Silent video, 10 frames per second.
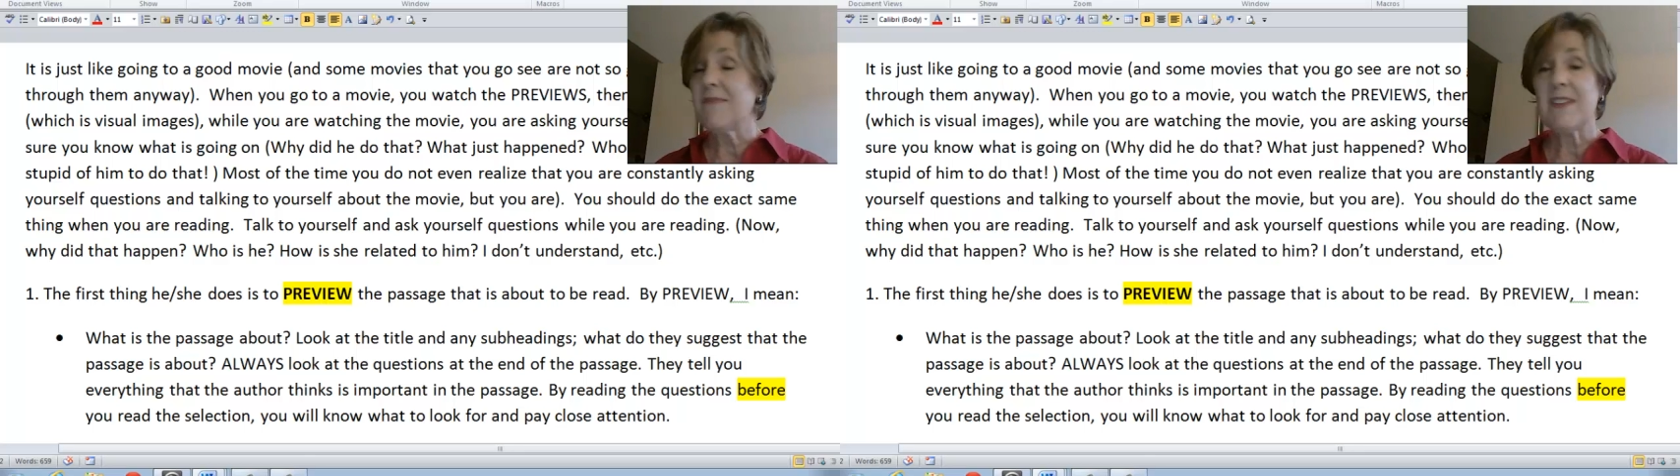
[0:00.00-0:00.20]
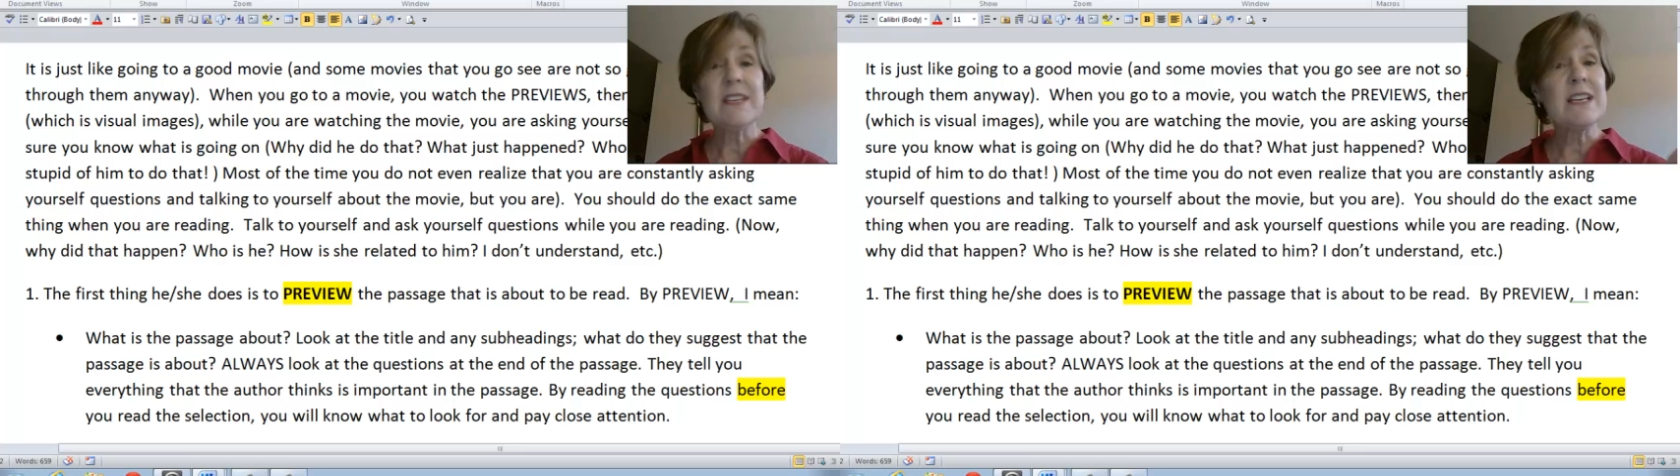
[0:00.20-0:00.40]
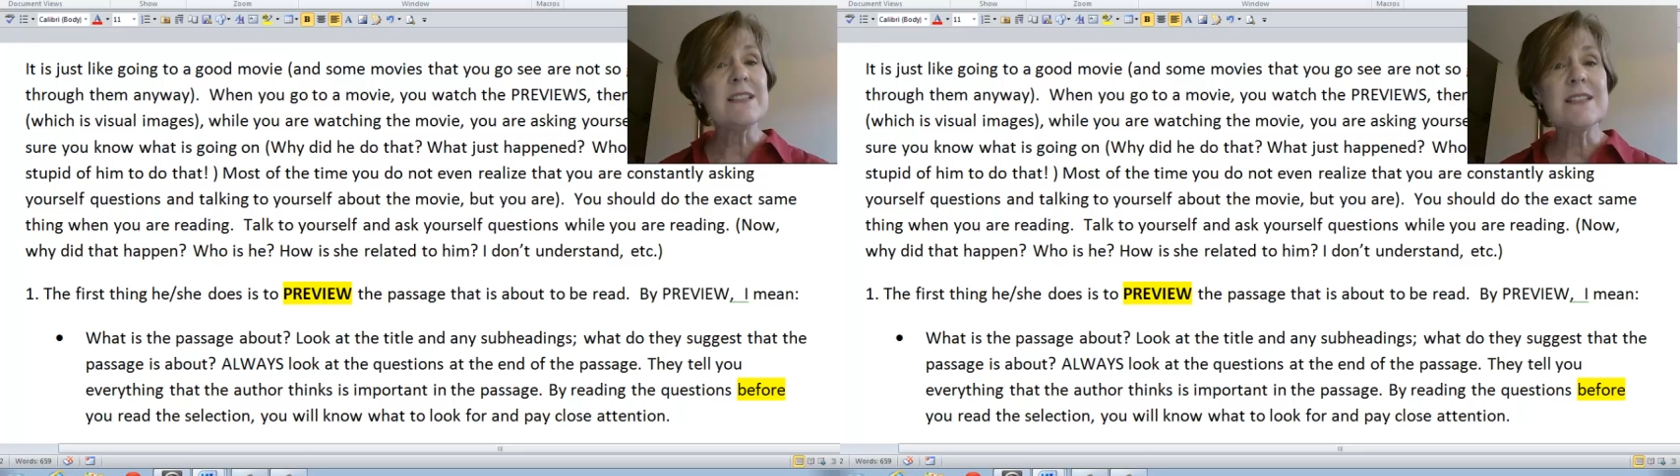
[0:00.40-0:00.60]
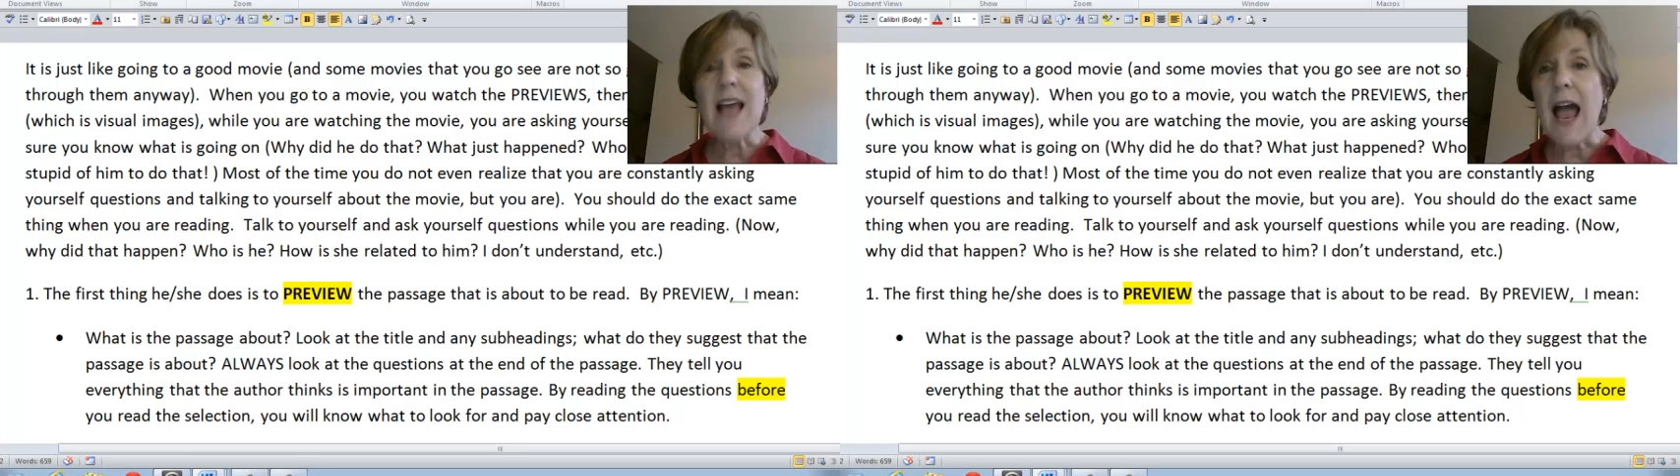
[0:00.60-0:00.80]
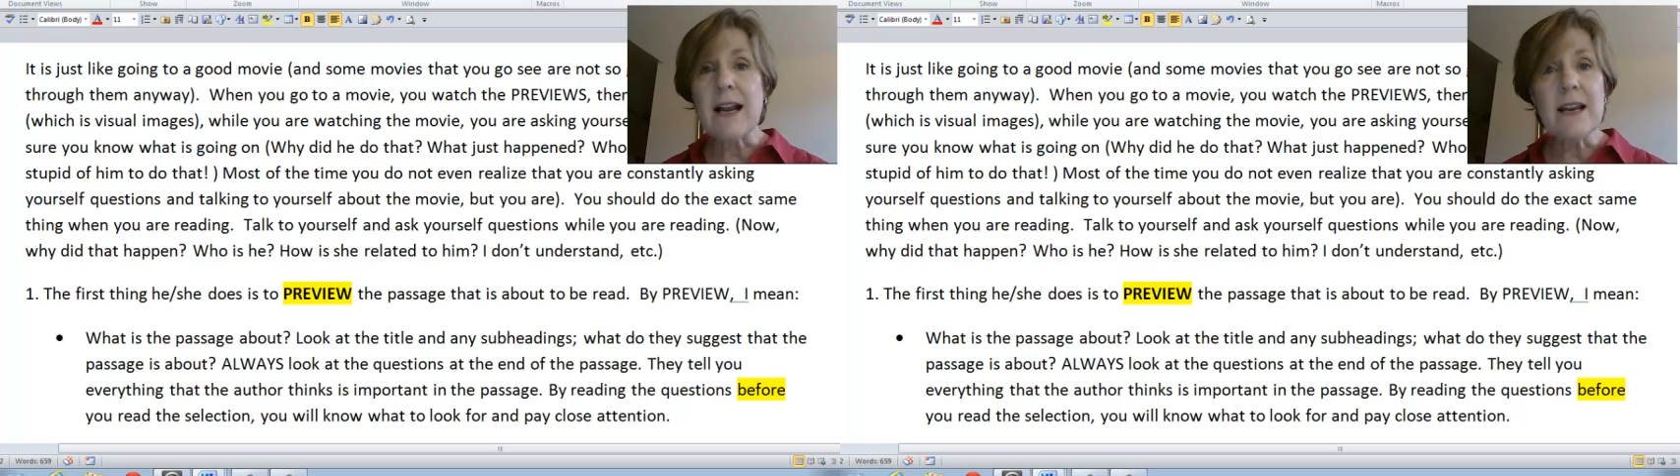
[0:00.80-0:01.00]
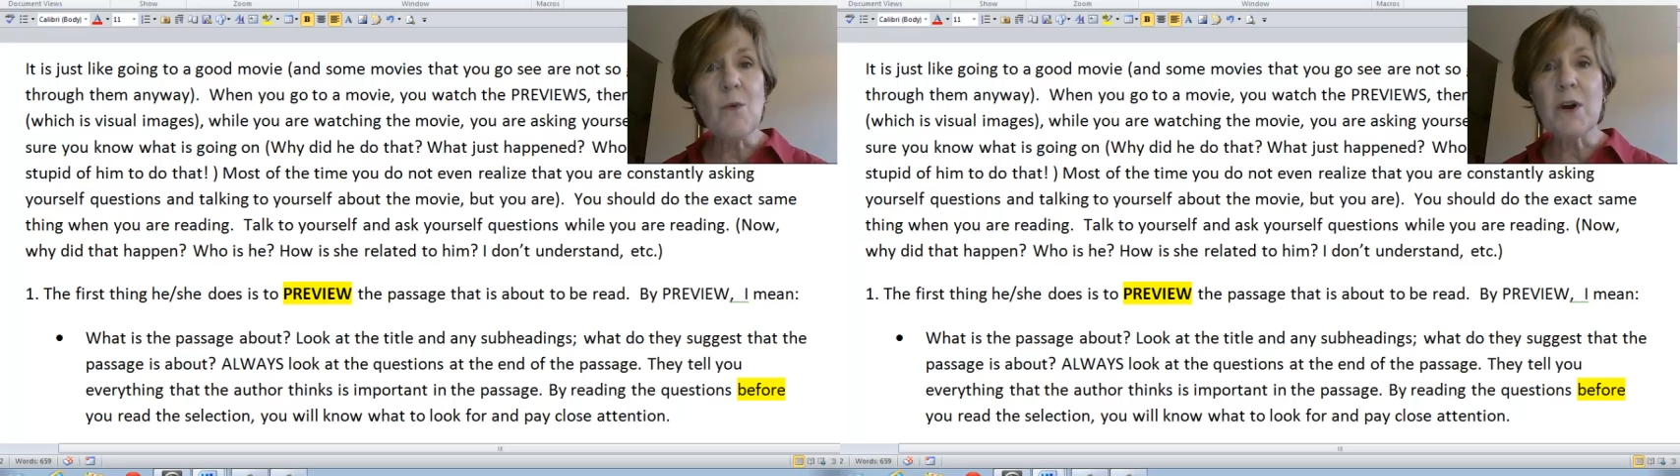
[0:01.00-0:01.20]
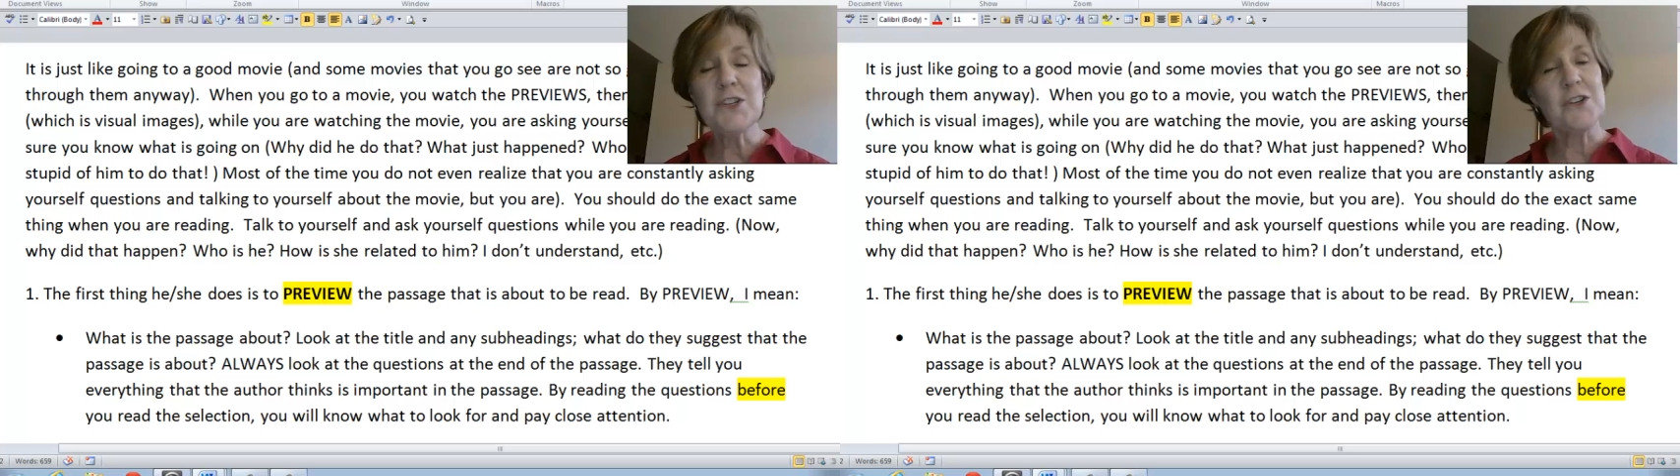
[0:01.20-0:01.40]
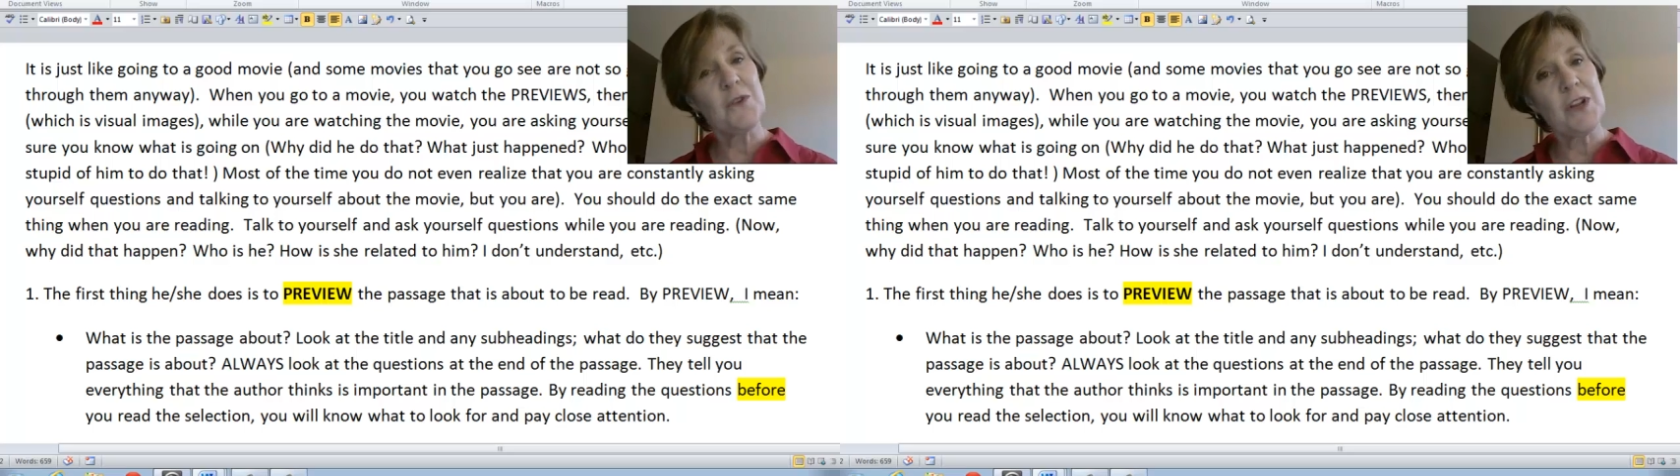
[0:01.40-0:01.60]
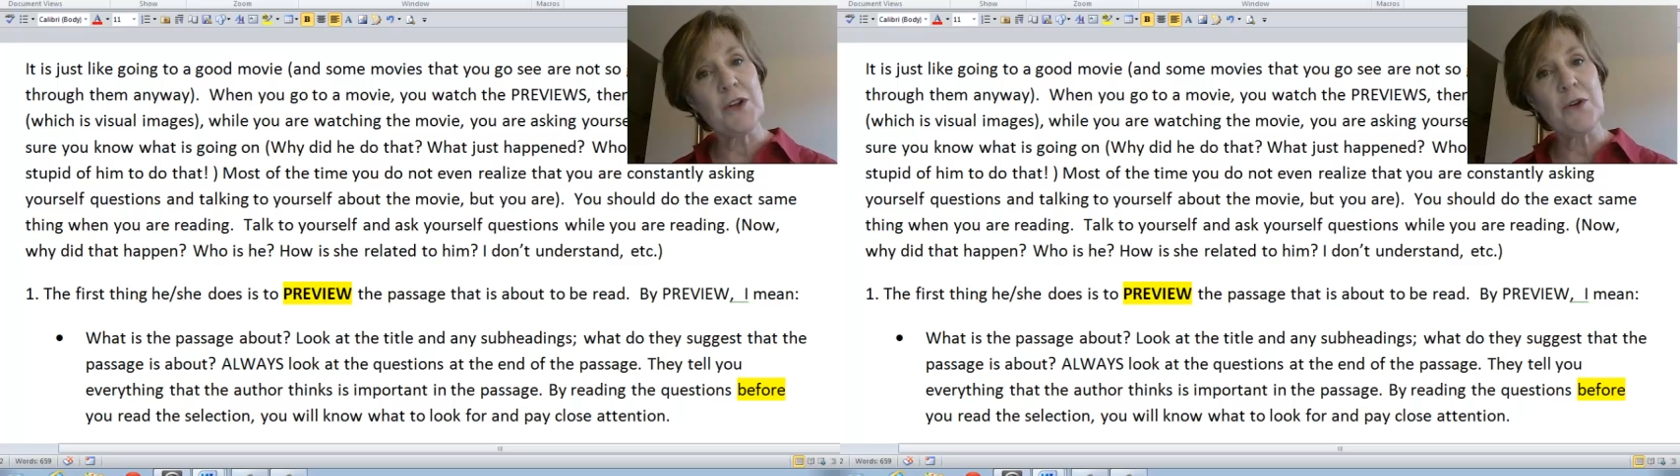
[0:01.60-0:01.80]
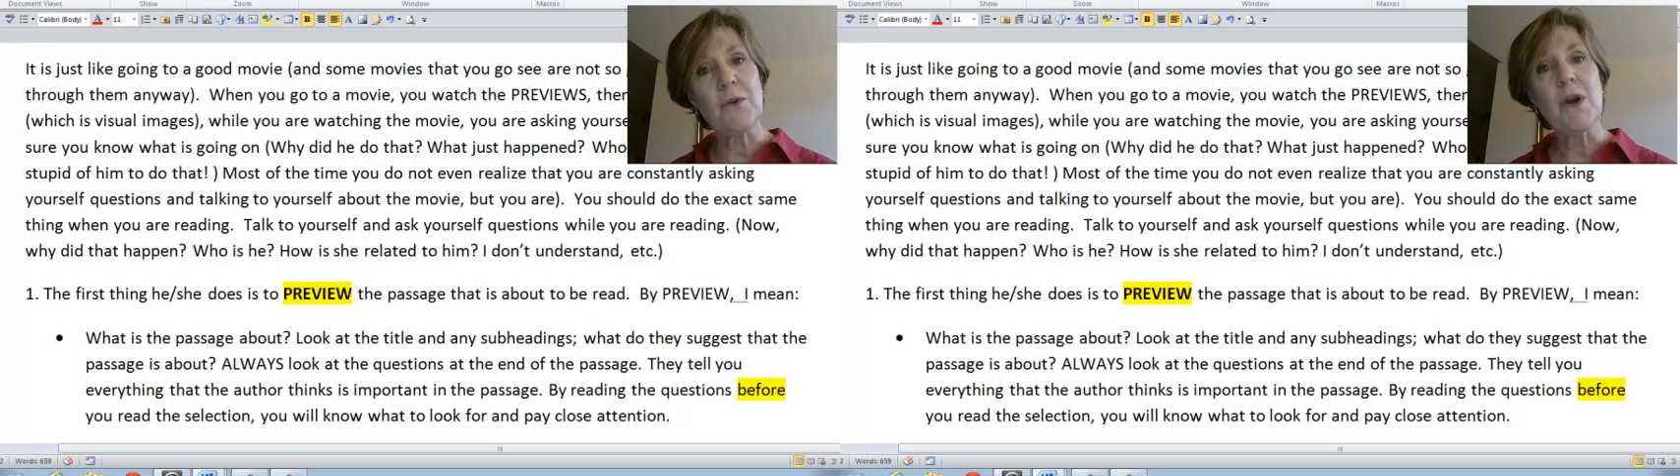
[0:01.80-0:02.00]
It's exactly what you
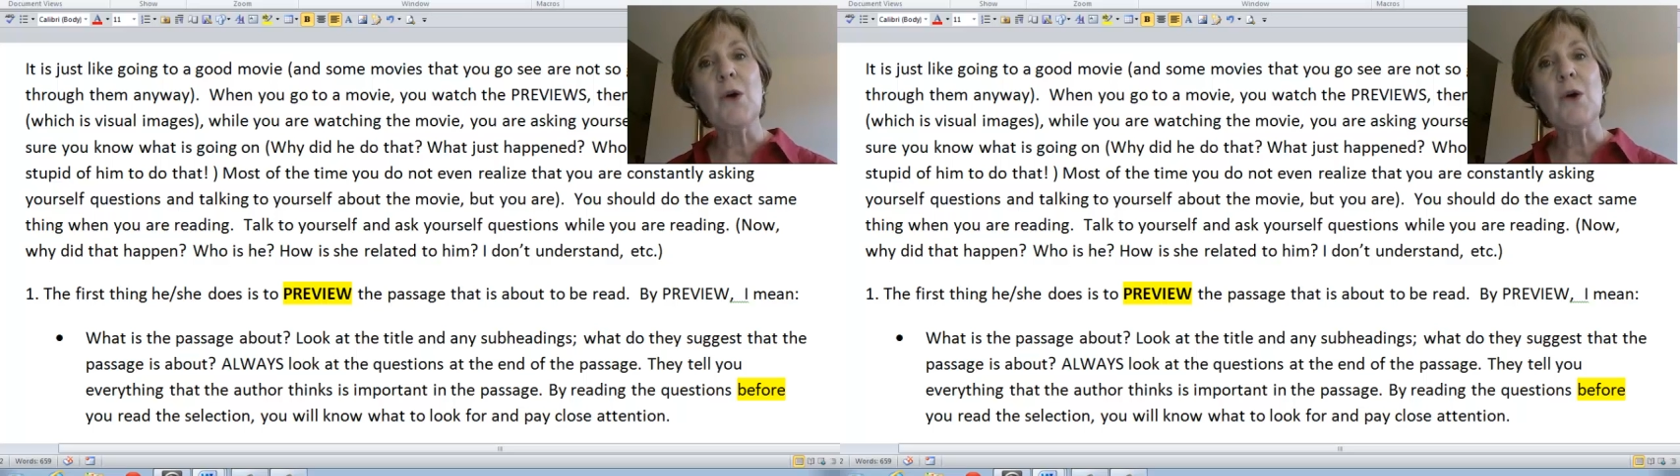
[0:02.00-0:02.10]
do